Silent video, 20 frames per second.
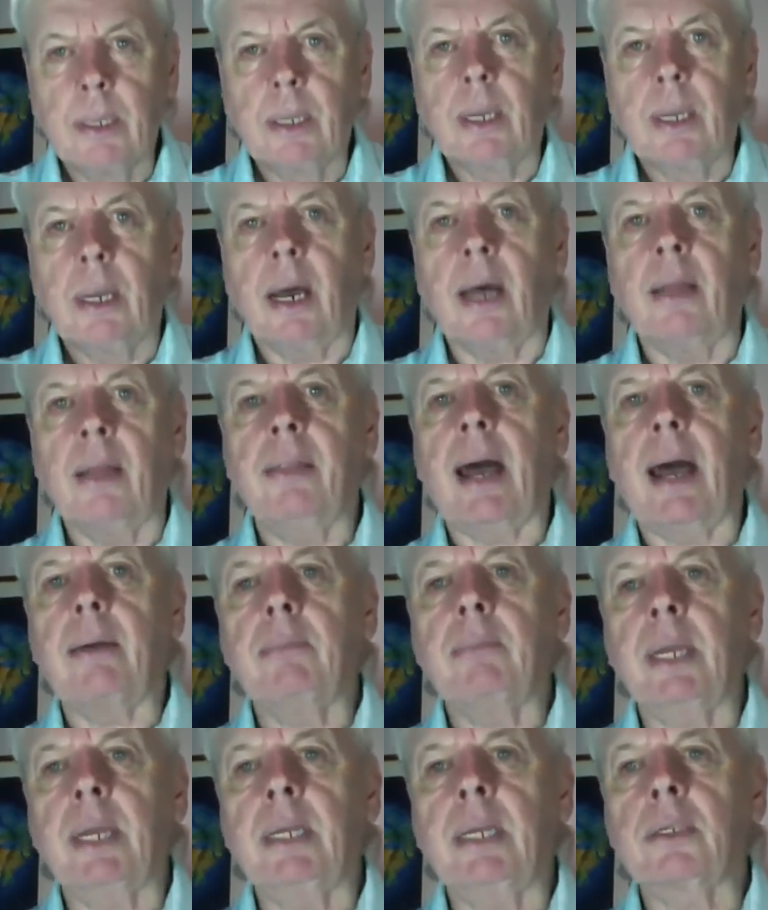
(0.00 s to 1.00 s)
And
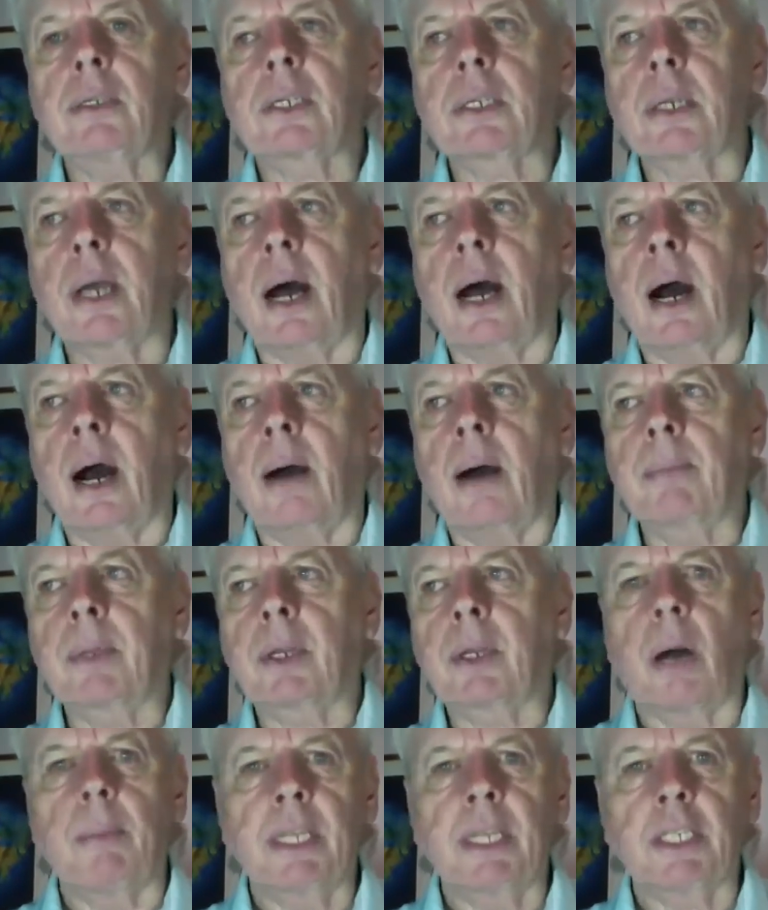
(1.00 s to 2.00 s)
that means
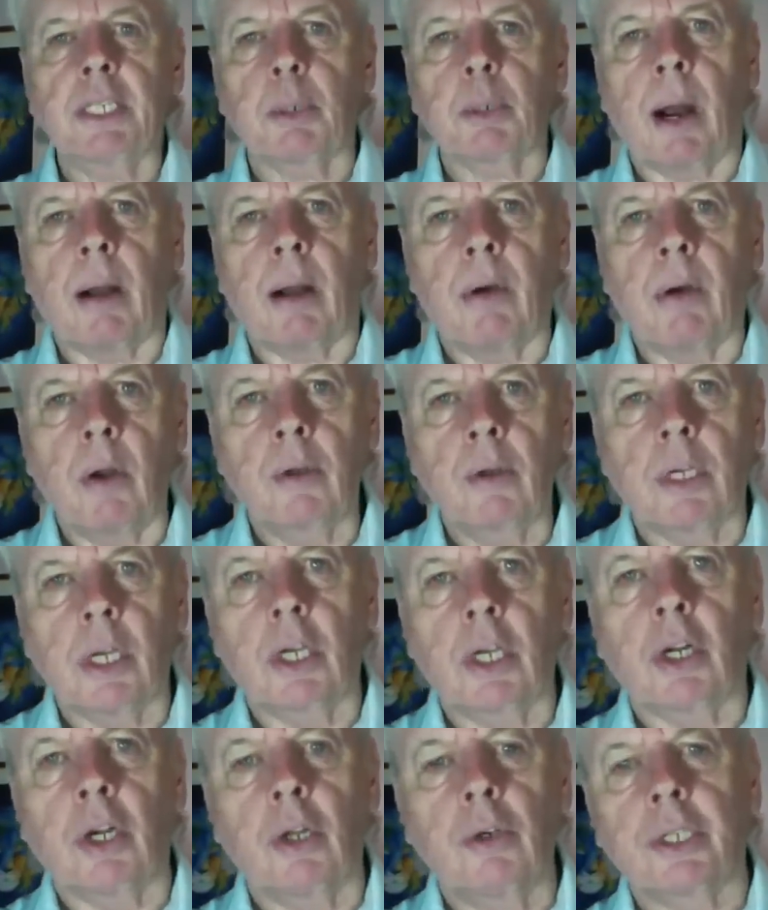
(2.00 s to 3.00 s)
coming to our own
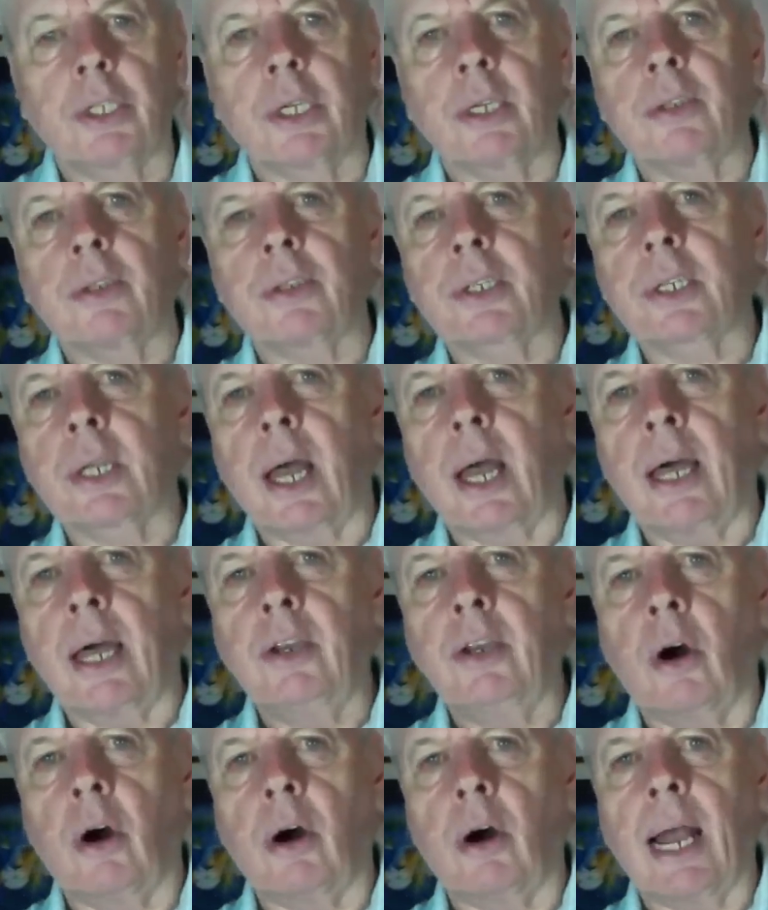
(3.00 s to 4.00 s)
conclusions
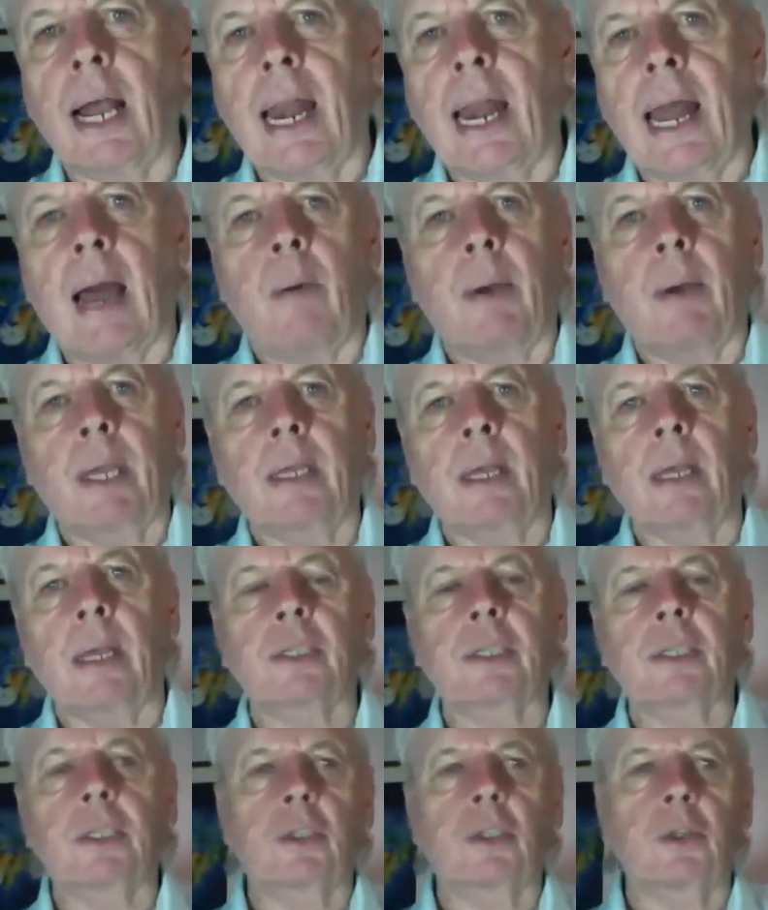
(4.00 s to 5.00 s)
and not allowing
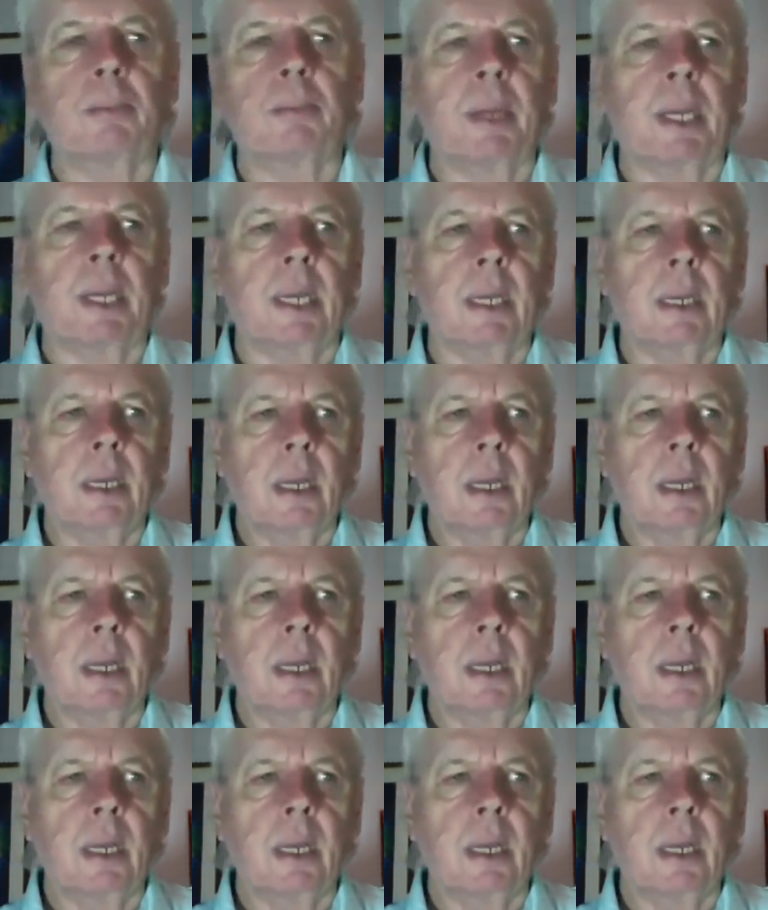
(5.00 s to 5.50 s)
us to be